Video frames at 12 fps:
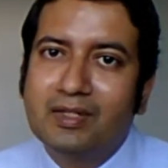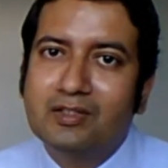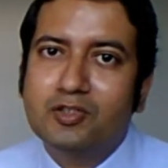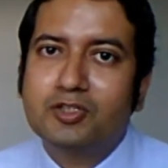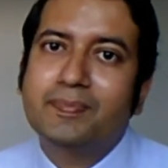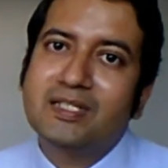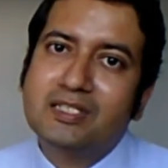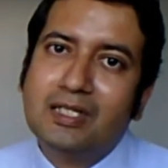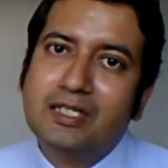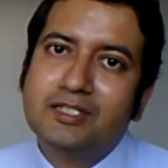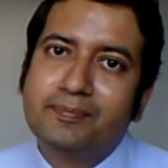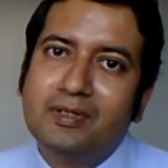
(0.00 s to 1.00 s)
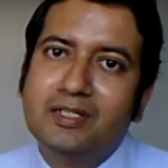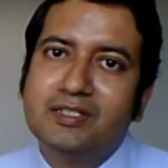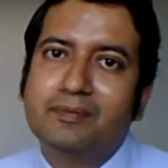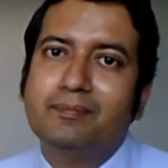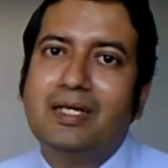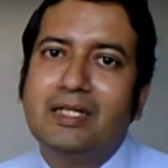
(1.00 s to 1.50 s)
So specialized
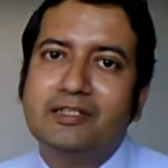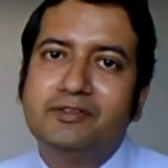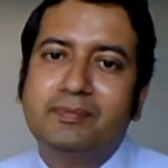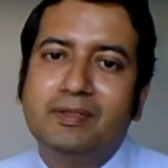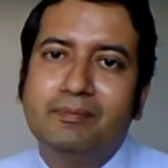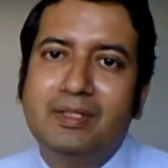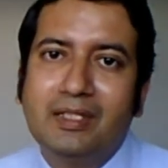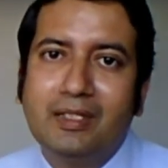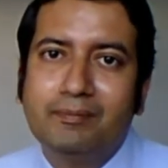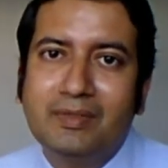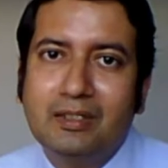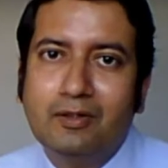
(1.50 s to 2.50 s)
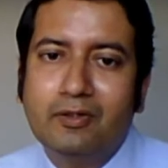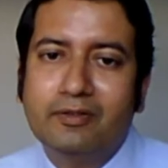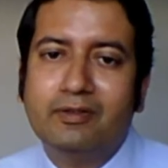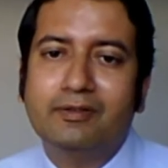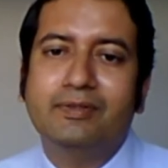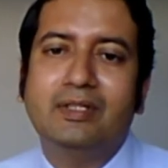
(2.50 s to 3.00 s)
project management became the
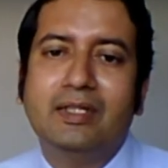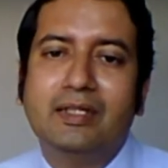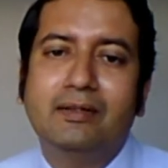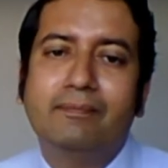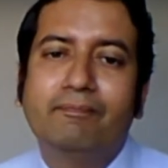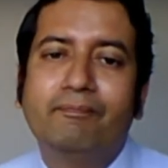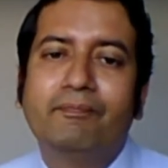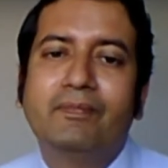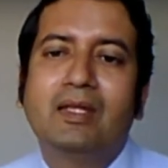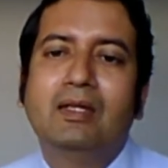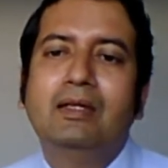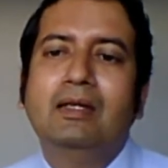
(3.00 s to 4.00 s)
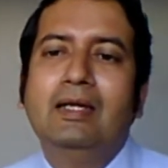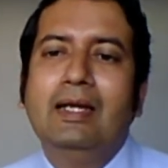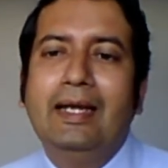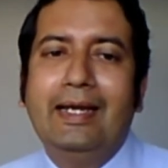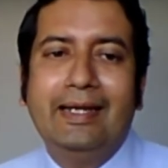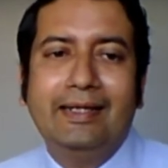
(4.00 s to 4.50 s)
order of the day.
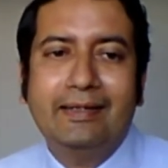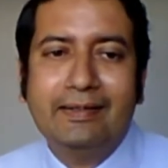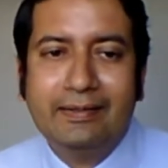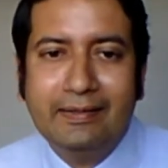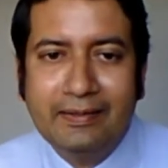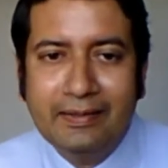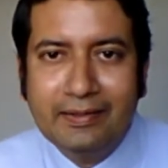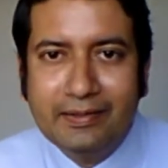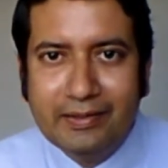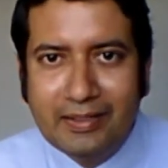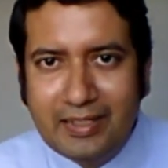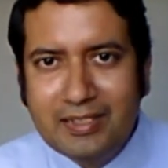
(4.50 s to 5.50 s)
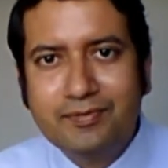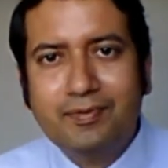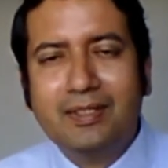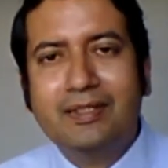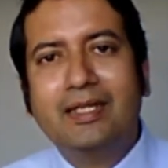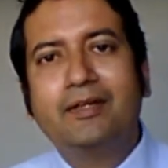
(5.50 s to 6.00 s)
And these
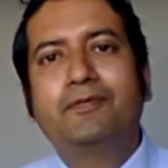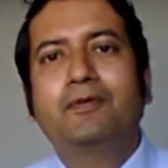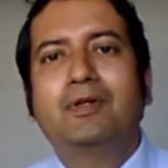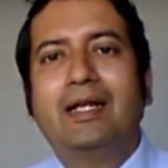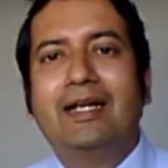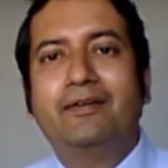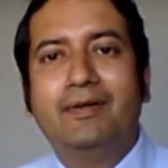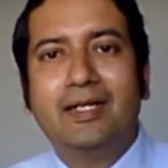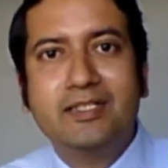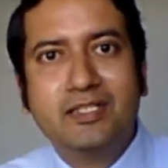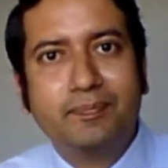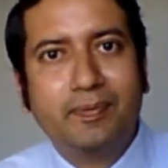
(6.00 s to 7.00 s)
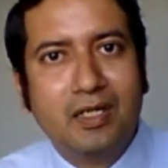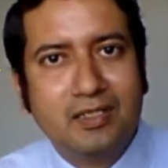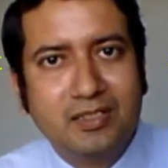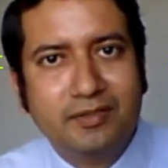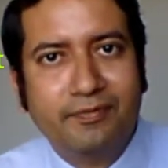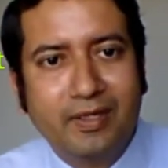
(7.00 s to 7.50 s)
were therefore advanced
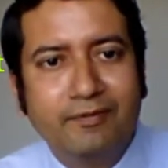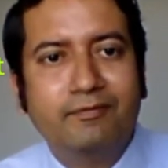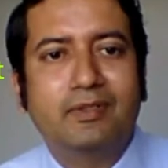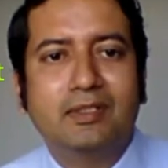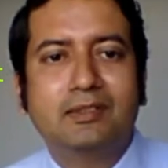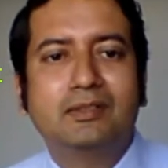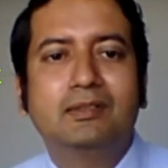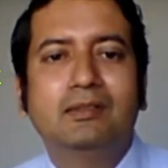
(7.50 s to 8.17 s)
process frameworks.